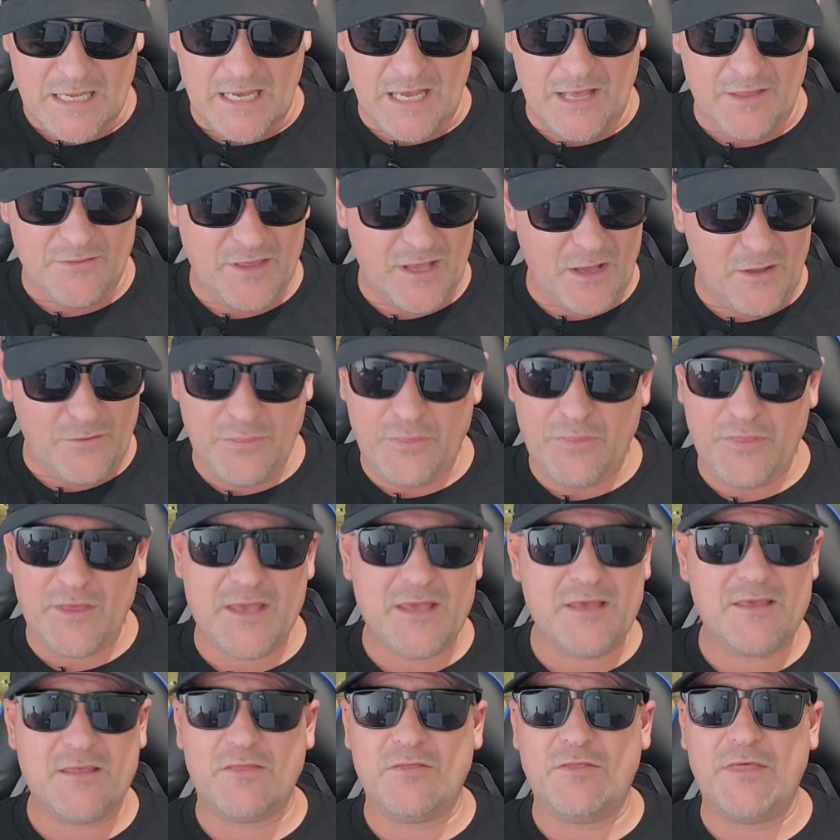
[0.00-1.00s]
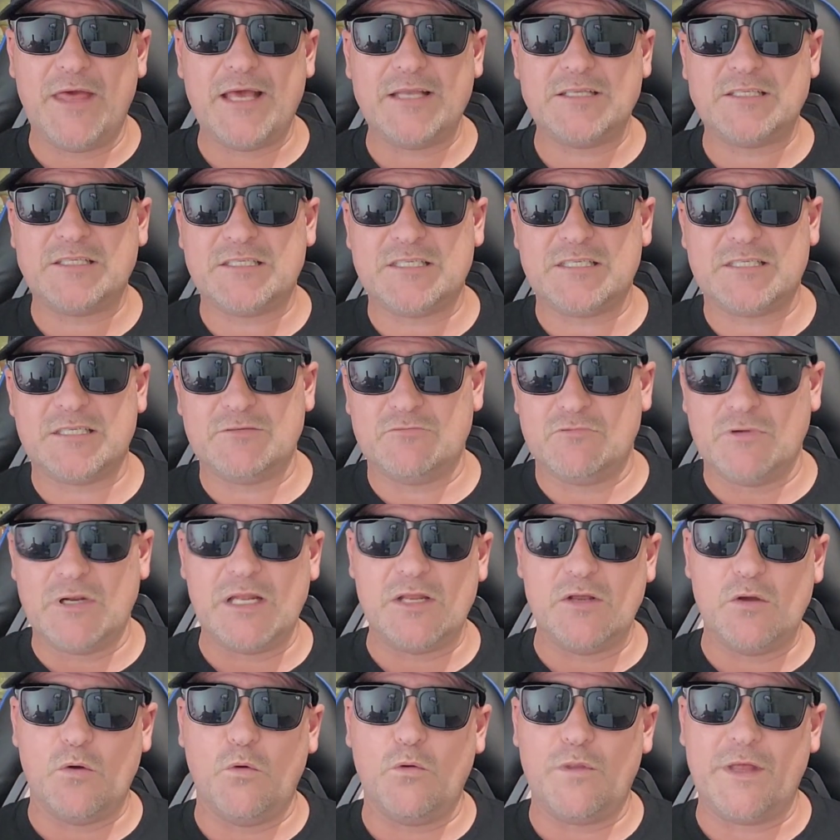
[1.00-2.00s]
I think that's
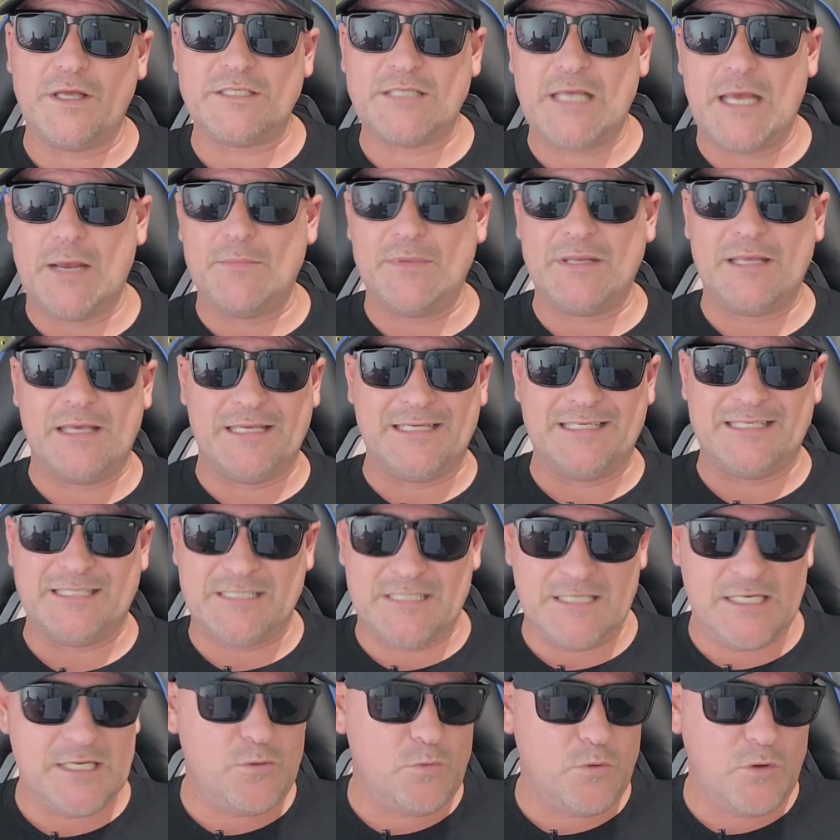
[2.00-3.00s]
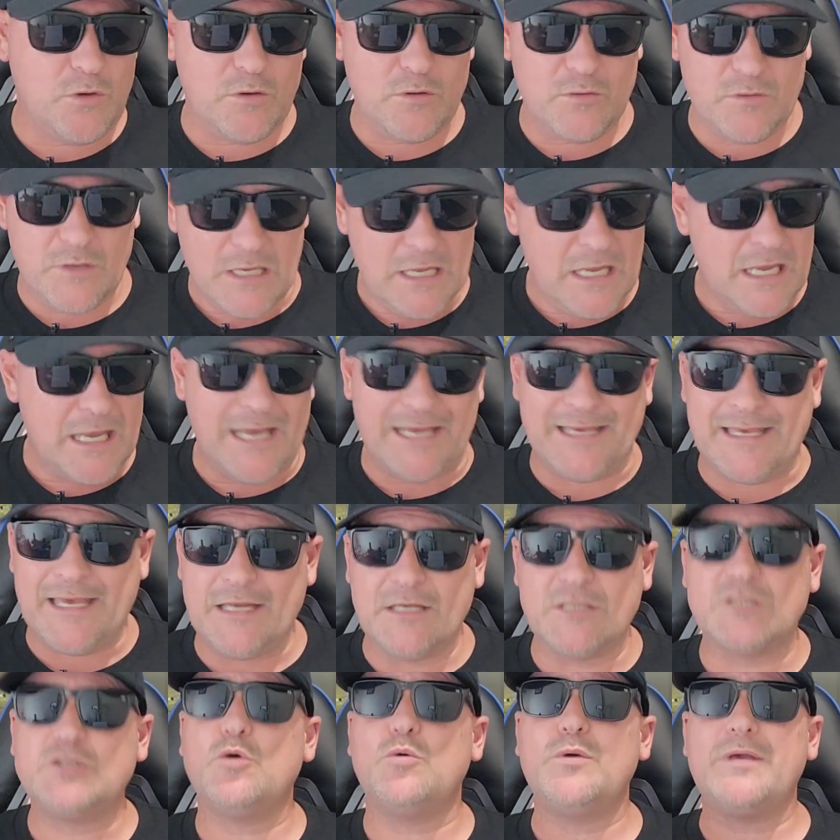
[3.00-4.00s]
really all that's happening at SeaWorld. Again,
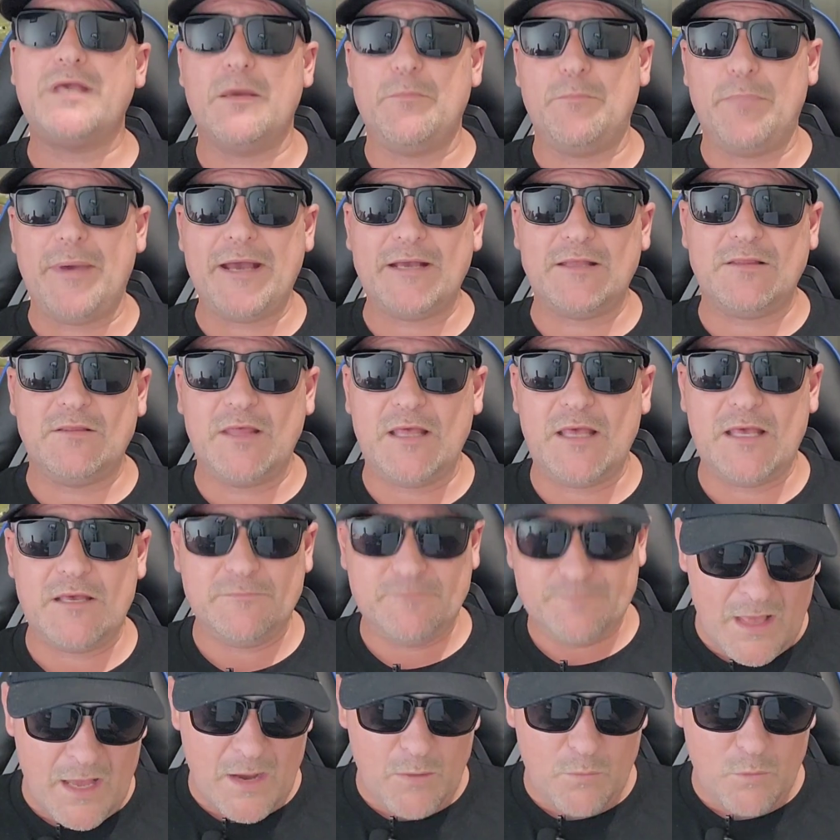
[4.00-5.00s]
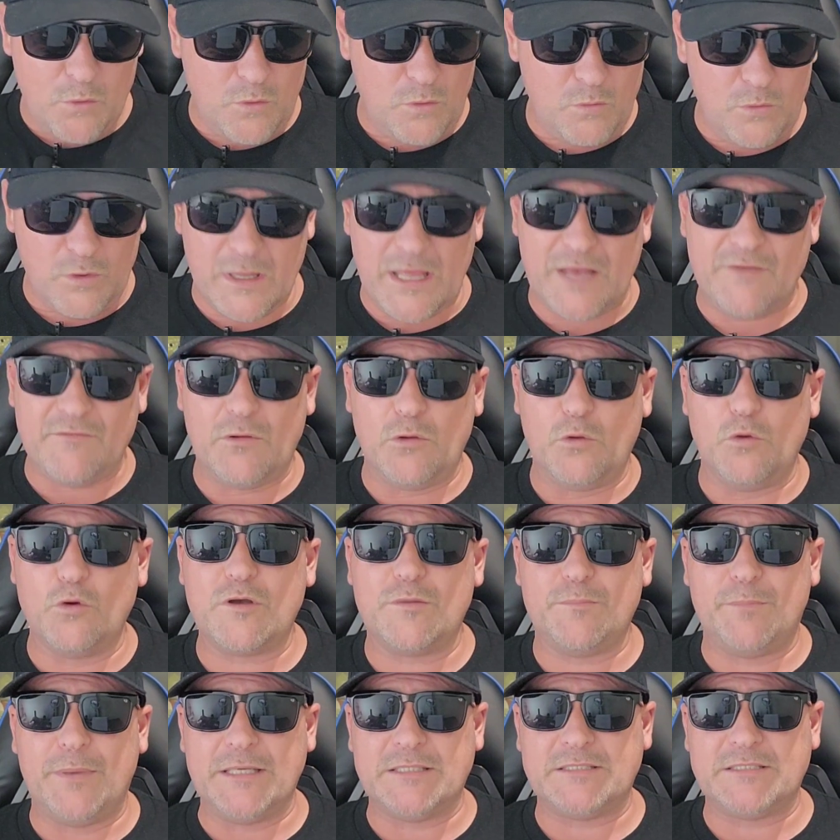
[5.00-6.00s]
until we get back there, we'll have a
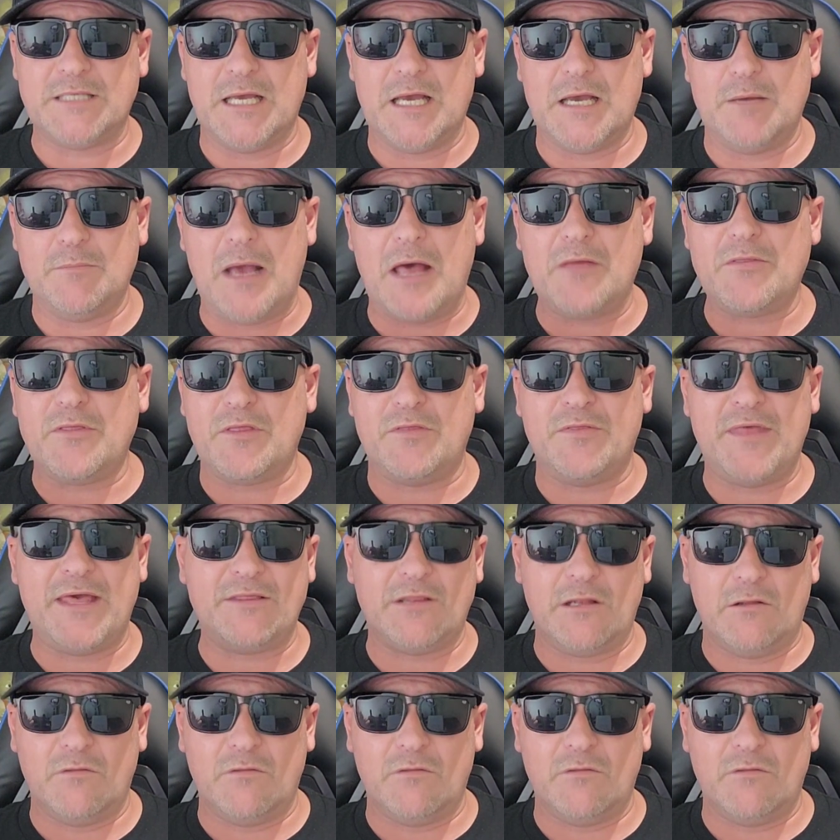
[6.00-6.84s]
look. But other than that, the